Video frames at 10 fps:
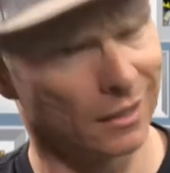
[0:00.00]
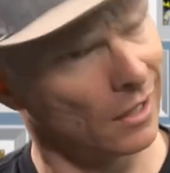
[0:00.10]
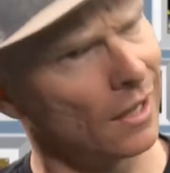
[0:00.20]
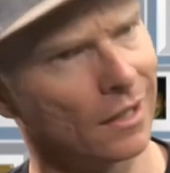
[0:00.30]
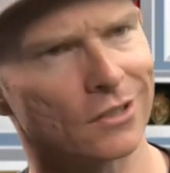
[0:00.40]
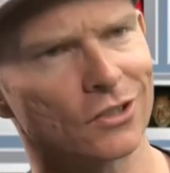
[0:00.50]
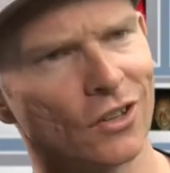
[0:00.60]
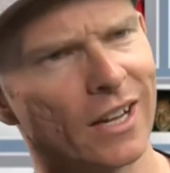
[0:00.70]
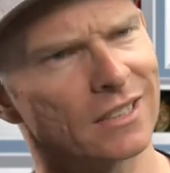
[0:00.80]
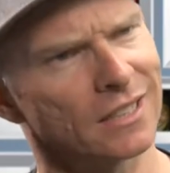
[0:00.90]
Yeah, it's
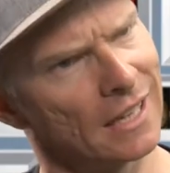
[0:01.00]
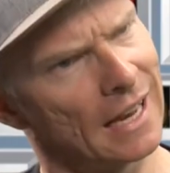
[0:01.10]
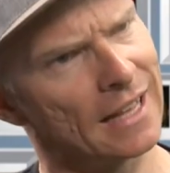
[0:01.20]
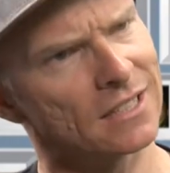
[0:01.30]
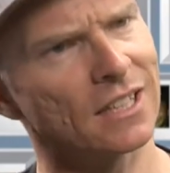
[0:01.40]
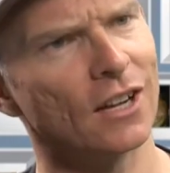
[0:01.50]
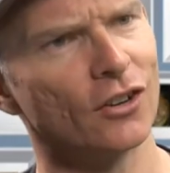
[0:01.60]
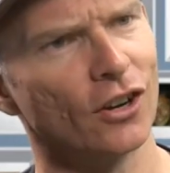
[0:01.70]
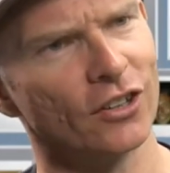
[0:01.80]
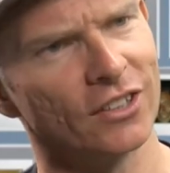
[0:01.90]
great. It's in Lansdowne
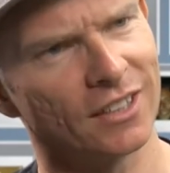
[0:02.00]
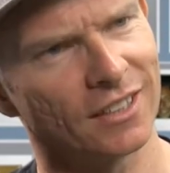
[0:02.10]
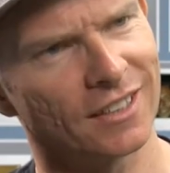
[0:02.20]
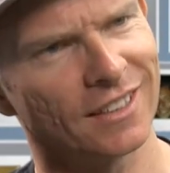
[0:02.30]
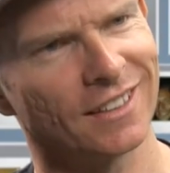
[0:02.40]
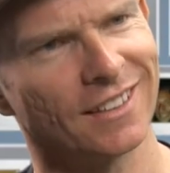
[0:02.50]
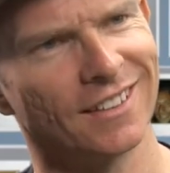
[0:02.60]
Road, and in,